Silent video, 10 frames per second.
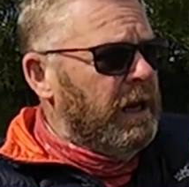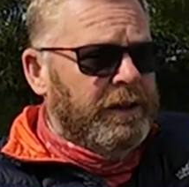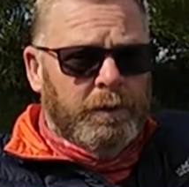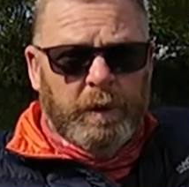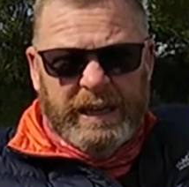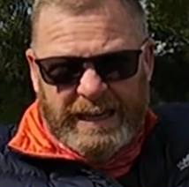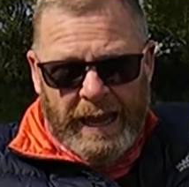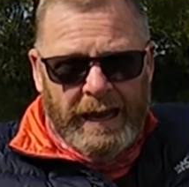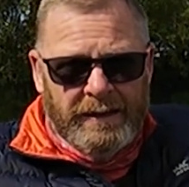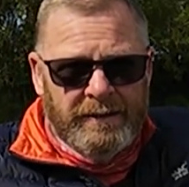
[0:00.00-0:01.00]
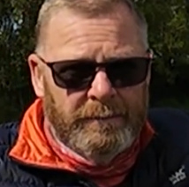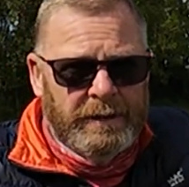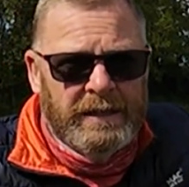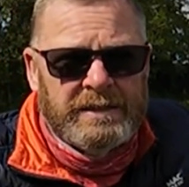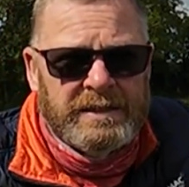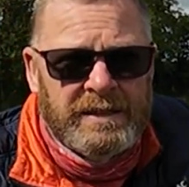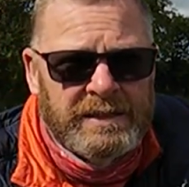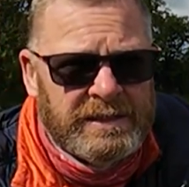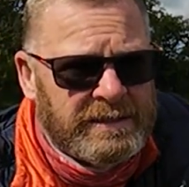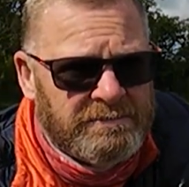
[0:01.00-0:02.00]
at the weekend. I mean,
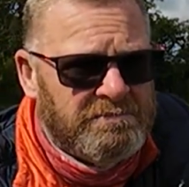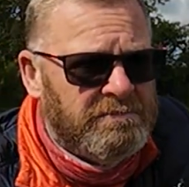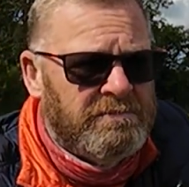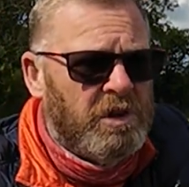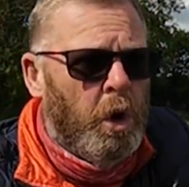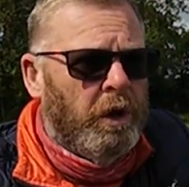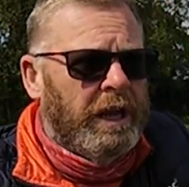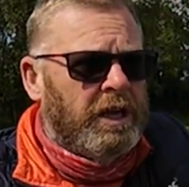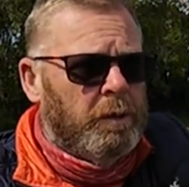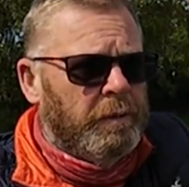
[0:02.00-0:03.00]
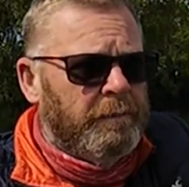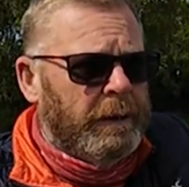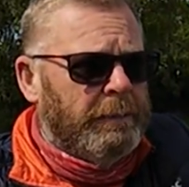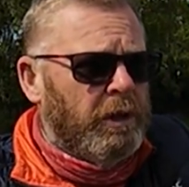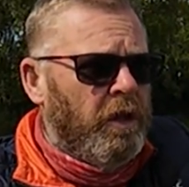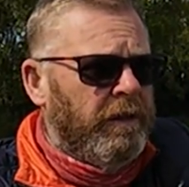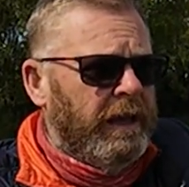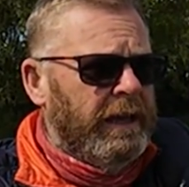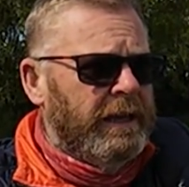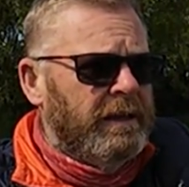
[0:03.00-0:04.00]
there's only a couple of people on
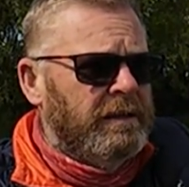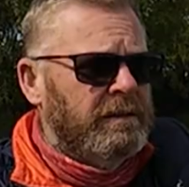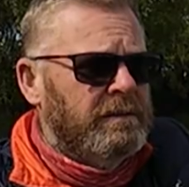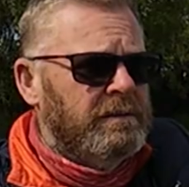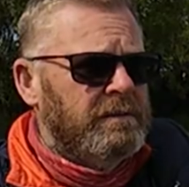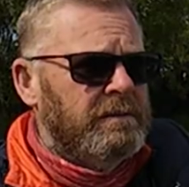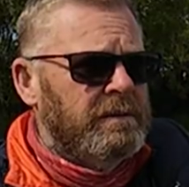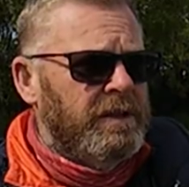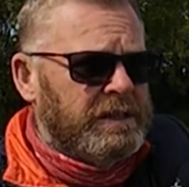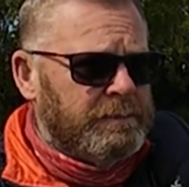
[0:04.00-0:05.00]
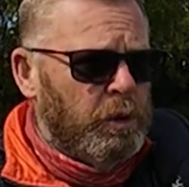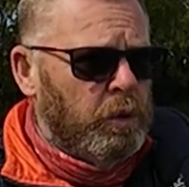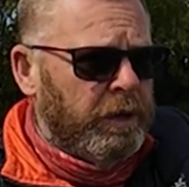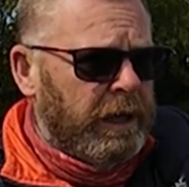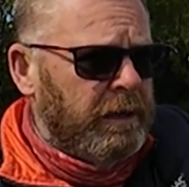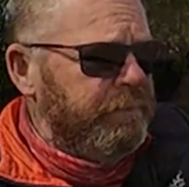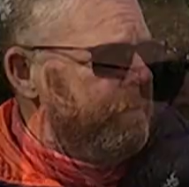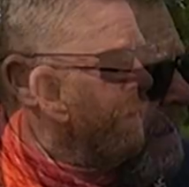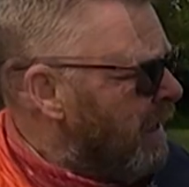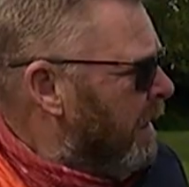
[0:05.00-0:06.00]
there this morning.
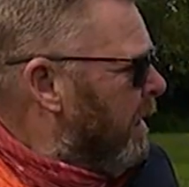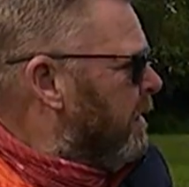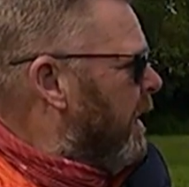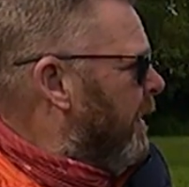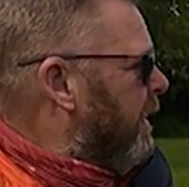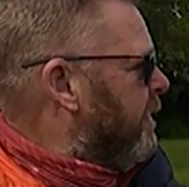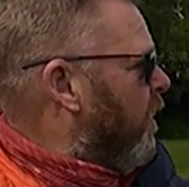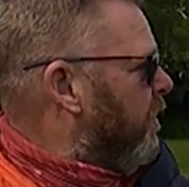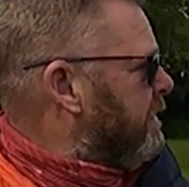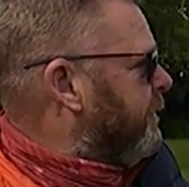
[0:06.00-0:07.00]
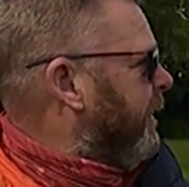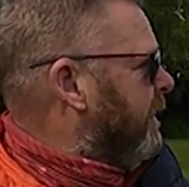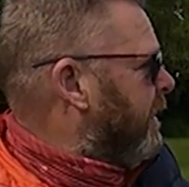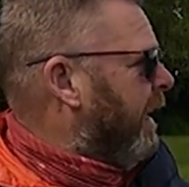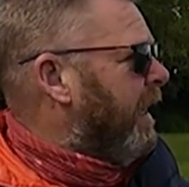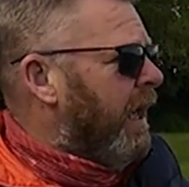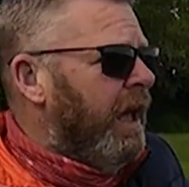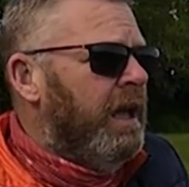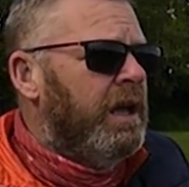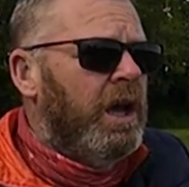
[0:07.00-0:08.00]
And then you've got this field
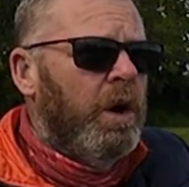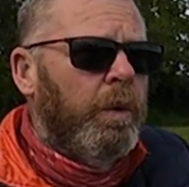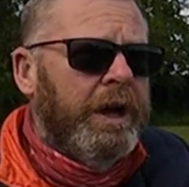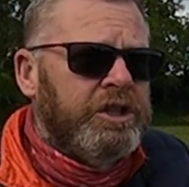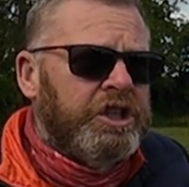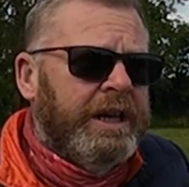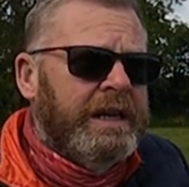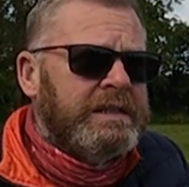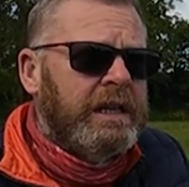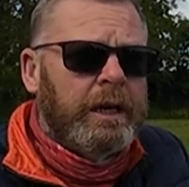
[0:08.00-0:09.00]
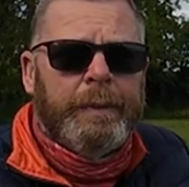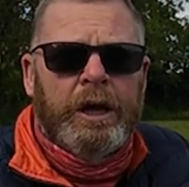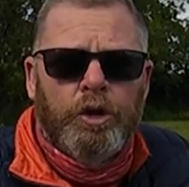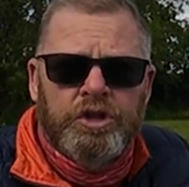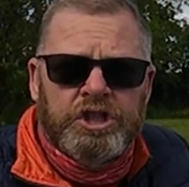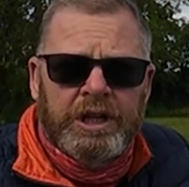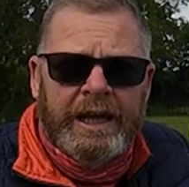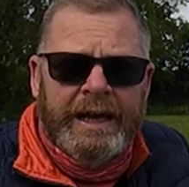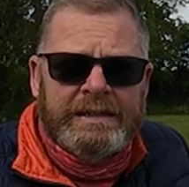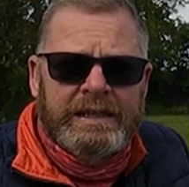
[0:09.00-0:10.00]
here, which is a little bit
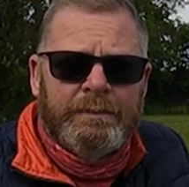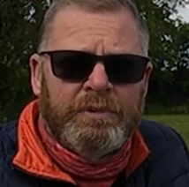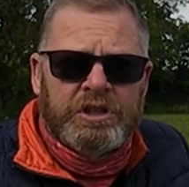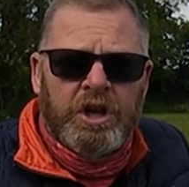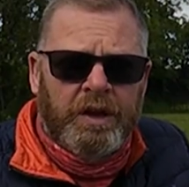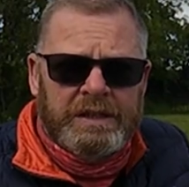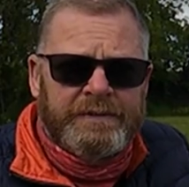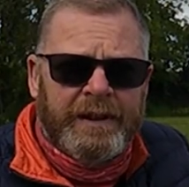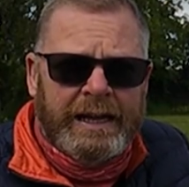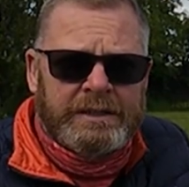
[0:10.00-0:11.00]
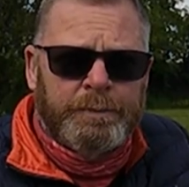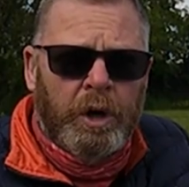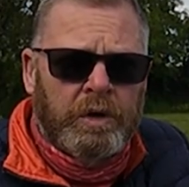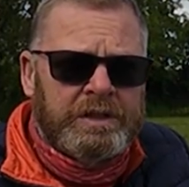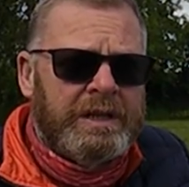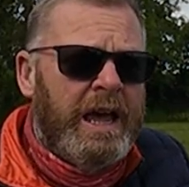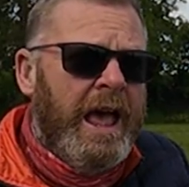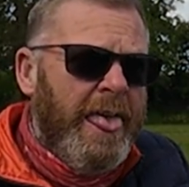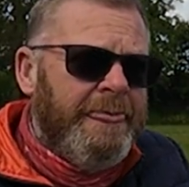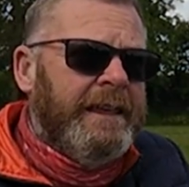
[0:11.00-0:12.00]
undulating, but it's got its flat spots.
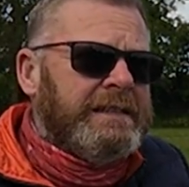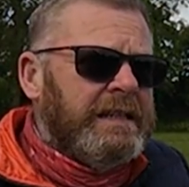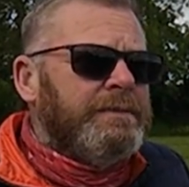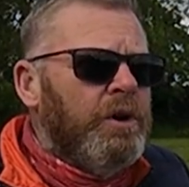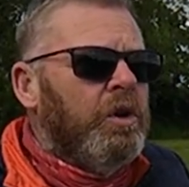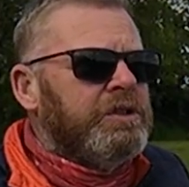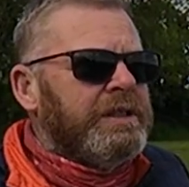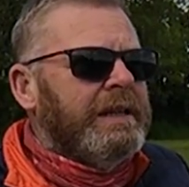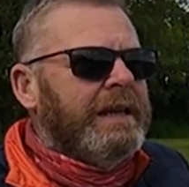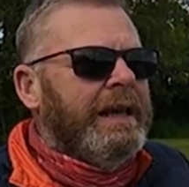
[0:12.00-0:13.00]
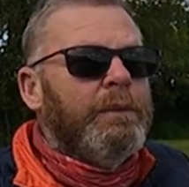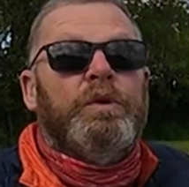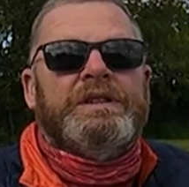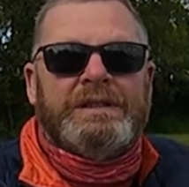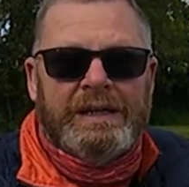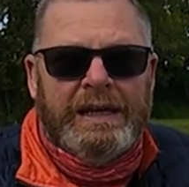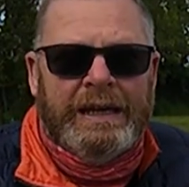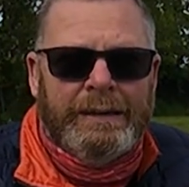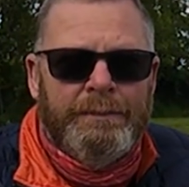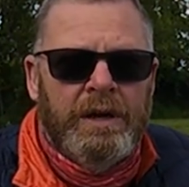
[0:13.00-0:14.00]
This is mostly, it would
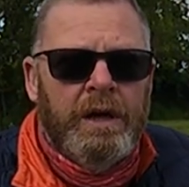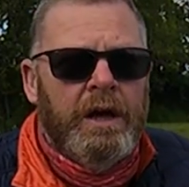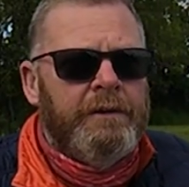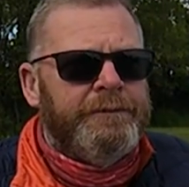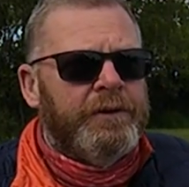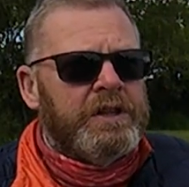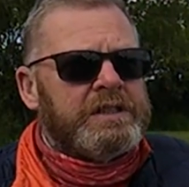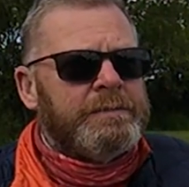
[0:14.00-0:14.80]
seem, for the